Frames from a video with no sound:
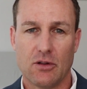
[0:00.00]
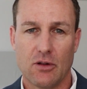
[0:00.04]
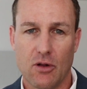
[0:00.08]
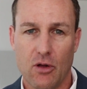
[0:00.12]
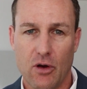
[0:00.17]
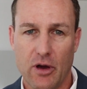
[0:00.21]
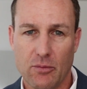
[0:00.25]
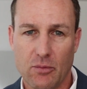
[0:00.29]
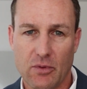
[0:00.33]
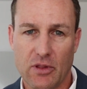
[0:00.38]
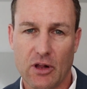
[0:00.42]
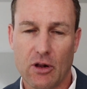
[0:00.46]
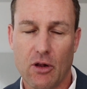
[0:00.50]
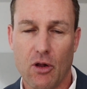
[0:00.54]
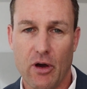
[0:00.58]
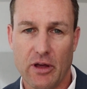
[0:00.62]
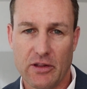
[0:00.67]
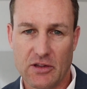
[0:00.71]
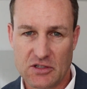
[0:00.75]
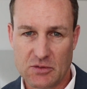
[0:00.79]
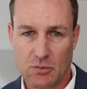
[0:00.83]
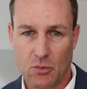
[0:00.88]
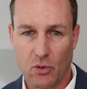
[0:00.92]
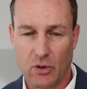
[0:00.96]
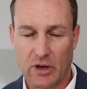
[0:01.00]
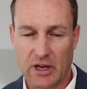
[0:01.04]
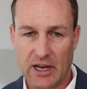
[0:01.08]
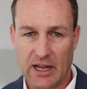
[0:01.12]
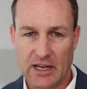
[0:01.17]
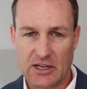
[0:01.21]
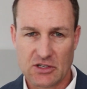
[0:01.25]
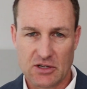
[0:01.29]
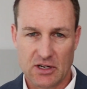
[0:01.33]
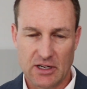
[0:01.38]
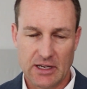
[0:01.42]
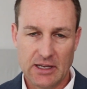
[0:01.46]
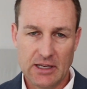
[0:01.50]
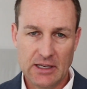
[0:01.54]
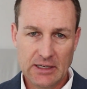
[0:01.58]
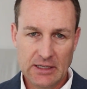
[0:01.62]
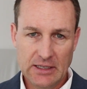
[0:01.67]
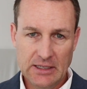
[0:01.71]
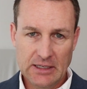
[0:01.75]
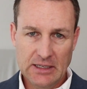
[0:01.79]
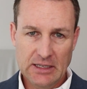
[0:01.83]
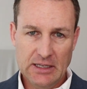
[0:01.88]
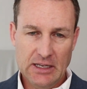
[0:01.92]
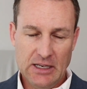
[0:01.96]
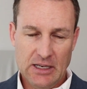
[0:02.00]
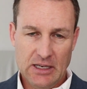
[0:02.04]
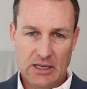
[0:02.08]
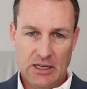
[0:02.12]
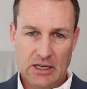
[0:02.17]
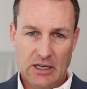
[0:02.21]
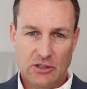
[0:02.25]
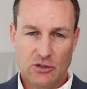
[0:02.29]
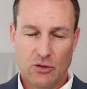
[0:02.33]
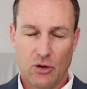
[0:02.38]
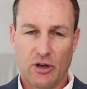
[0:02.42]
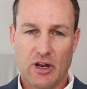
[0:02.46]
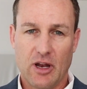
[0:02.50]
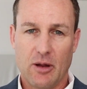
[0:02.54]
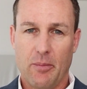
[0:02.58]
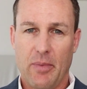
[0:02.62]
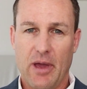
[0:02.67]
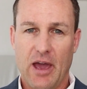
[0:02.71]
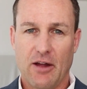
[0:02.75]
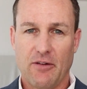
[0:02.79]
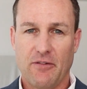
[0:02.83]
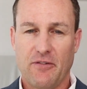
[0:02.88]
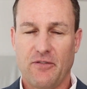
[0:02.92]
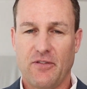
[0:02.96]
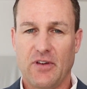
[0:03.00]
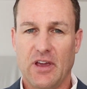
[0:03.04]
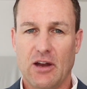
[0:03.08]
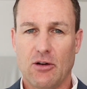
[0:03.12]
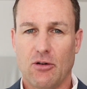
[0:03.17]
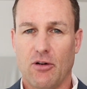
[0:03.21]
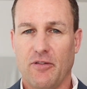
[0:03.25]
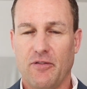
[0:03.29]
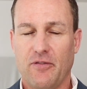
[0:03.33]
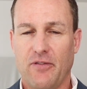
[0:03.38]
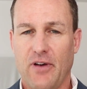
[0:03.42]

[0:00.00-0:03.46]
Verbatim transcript: line with a client this morning actually talking about fear of